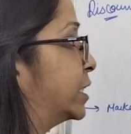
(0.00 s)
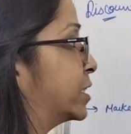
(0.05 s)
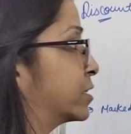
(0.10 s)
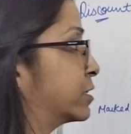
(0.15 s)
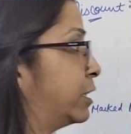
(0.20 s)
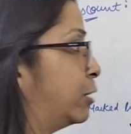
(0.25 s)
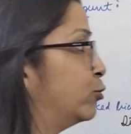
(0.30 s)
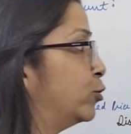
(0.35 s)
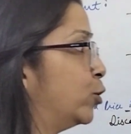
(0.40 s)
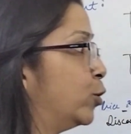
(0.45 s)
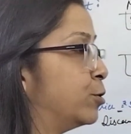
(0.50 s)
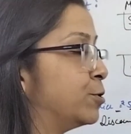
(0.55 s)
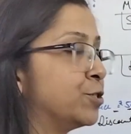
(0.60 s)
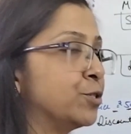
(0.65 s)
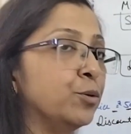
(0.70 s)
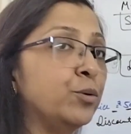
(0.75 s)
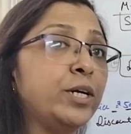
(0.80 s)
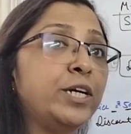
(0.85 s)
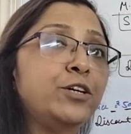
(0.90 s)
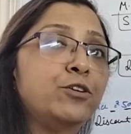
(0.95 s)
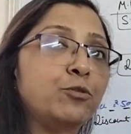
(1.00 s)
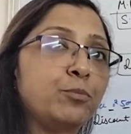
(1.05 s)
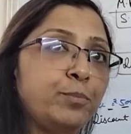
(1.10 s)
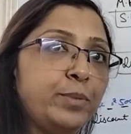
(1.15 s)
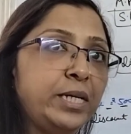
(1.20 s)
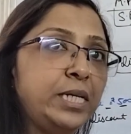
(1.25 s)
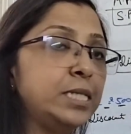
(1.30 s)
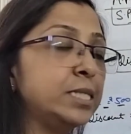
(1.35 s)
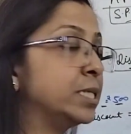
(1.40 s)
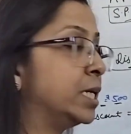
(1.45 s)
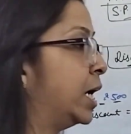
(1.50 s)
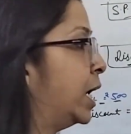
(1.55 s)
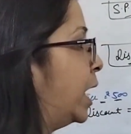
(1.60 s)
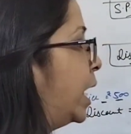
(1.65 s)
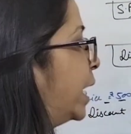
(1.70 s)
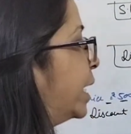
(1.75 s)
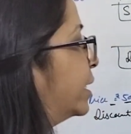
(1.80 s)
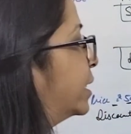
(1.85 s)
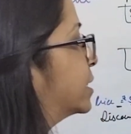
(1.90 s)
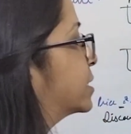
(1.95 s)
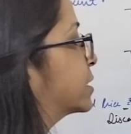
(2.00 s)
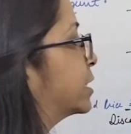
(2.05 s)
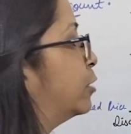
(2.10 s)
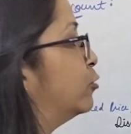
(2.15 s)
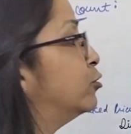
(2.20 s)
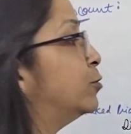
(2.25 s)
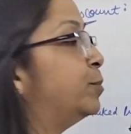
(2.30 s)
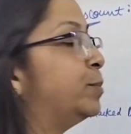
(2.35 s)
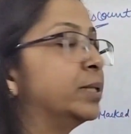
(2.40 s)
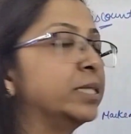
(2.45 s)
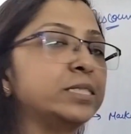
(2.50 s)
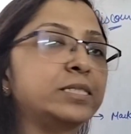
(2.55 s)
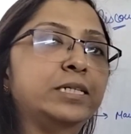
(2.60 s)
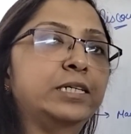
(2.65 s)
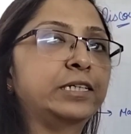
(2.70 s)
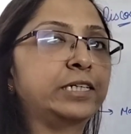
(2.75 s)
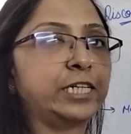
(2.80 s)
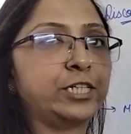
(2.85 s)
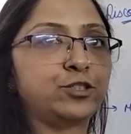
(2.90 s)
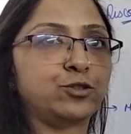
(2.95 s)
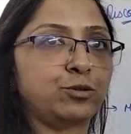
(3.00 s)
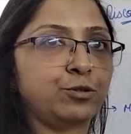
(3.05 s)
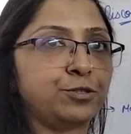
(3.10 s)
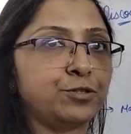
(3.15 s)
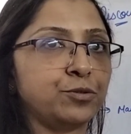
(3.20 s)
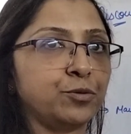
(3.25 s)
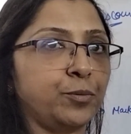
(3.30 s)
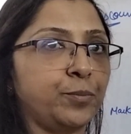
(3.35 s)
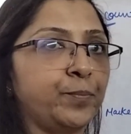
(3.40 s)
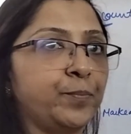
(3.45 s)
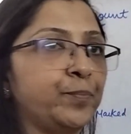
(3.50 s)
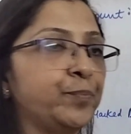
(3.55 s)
discount also in rupees and discount percentage also.